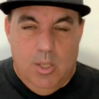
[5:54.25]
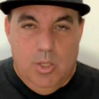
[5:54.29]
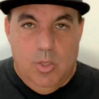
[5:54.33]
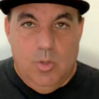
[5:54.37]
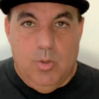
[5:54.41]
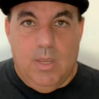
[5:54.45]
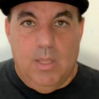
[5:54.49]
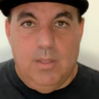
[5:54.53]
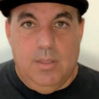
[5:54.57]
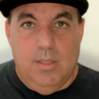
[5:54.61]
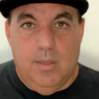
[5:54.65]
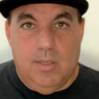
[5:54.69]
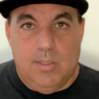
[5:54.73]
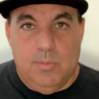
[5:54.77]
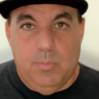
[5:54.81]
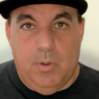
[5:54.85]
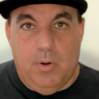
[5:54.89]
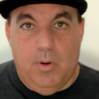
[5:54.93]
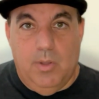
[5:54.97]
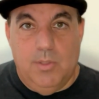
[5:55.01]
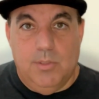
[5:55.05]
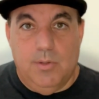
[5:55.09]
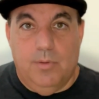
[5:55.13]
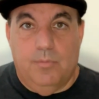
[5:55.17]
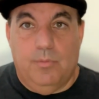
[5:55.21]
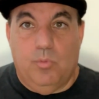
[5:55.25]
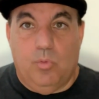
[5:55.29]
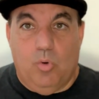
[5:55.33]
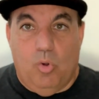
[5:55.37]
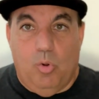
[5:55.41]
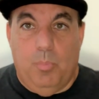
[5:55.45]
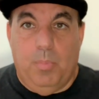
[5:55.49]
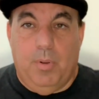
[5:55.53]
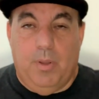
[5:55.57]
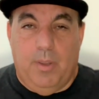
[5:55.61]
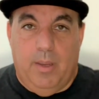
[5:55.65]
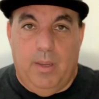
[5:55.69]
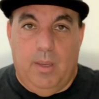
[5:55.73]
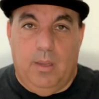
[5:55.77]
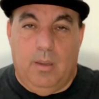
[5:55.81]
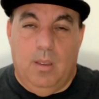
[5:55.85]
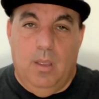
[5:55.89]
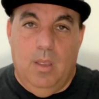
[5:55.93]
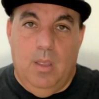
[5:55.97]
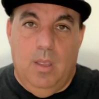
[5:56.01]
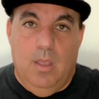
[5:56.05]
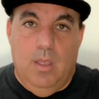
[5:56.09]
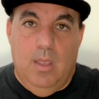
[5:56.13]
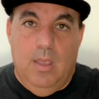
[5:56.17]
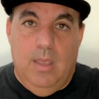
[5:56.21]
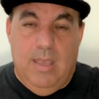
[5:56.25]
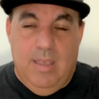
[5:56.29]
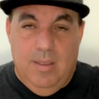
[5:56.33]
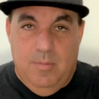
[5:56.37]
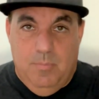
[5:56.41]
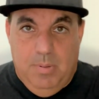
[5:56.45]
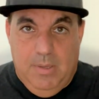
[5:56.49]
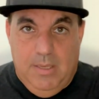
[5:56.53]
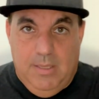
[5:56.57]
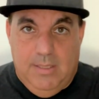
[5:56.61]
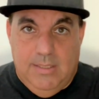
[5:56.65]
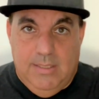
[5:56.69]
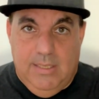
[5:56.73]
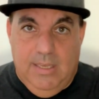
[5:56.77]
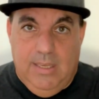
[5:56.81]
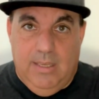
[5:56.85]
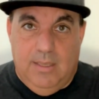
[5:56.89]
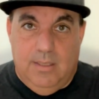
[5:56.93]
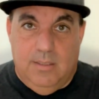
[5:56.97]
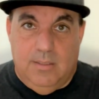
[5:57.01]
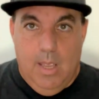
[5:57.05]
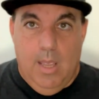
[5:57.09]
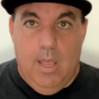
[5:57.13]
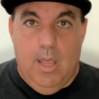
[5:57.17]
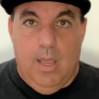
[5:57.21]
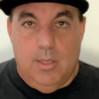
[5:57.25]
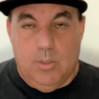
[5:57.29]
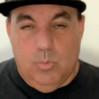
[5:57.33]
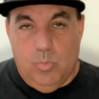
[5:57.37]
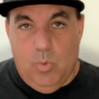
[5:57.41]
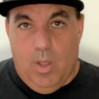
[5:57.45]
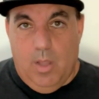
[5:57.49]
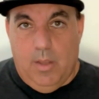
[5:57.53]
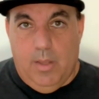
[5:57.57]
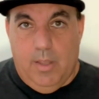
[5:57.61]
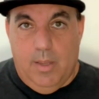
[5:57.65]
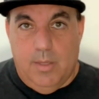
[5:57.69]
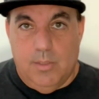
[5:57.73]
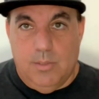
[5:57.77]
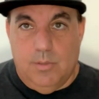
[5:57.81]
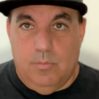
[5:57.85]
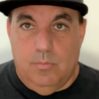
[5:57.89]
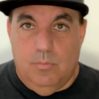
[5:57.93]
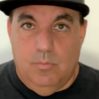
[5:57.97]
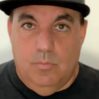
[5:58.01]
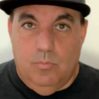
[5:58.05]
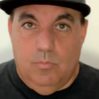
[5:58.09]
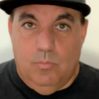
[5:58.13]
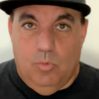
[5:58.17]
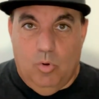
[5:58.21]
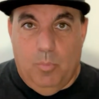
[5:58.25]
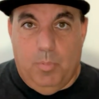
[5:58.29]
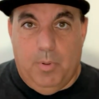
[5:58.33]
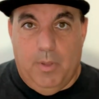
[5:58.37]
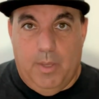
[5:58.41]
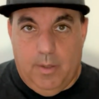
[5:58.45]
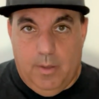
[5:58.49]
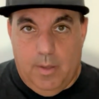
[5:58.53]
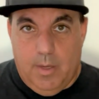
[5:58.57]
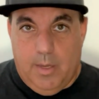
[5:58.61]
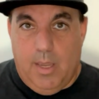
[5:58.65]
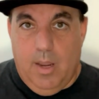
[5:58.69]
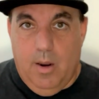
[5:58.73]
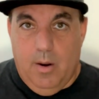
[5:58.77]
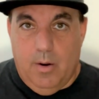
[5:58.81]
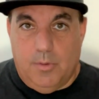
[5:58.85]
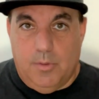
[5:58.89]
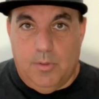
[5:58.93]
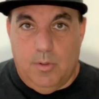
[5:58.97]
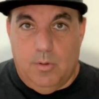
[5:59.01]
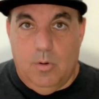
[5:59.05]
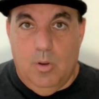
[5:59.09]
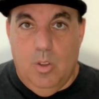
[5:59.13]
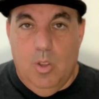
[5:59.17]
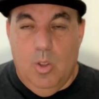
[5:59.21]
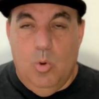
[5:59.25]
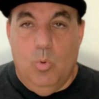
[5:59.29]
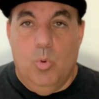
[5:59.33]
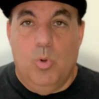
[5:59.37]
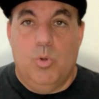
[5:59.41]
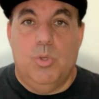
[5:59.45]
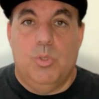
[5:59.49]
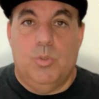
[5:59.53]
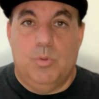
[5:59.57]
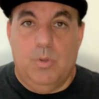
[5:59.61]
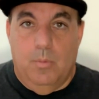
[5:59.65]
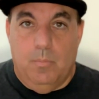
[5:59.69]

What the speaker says: You get the experience of role playing NPCs as well as role playing a character, which is what